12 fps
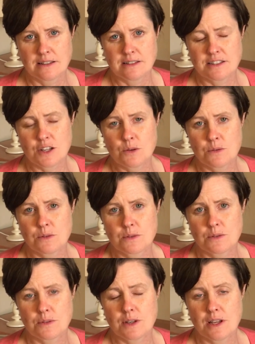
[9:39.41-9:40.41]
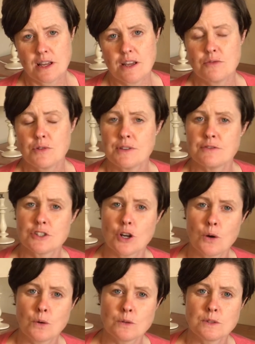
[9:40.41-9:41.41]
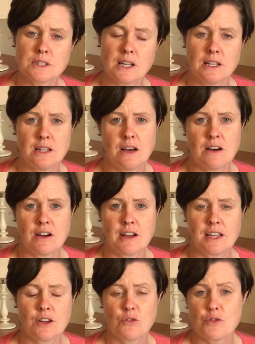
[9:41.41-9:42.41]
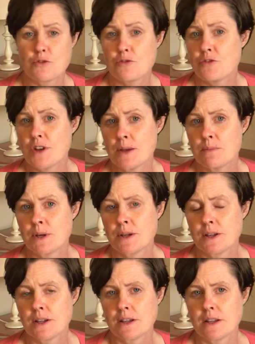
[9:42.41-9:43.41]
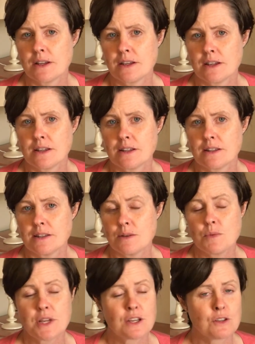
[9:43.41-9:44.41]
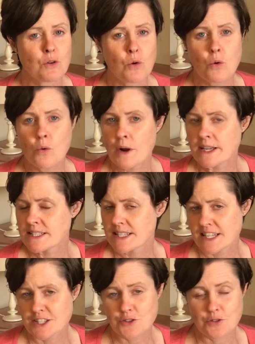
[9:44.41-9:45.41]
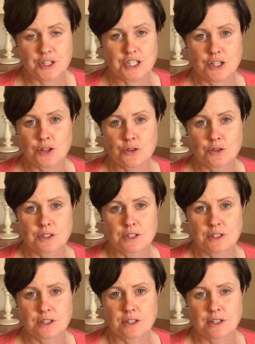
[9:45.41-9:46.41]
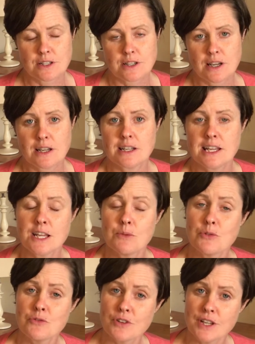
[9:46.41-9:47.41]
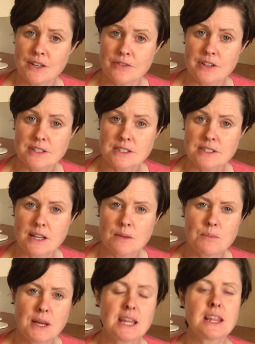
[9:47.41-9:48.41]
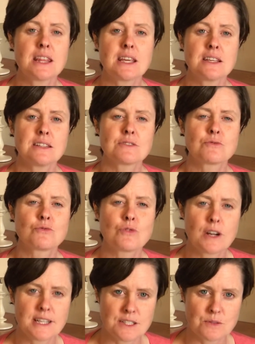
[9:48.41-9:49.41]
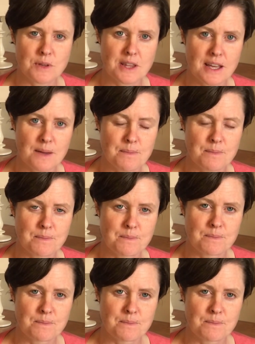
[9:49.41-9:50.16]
So if we've told a lie or a fib, then we can always say sorry to God and he will forgive us and make things right with him.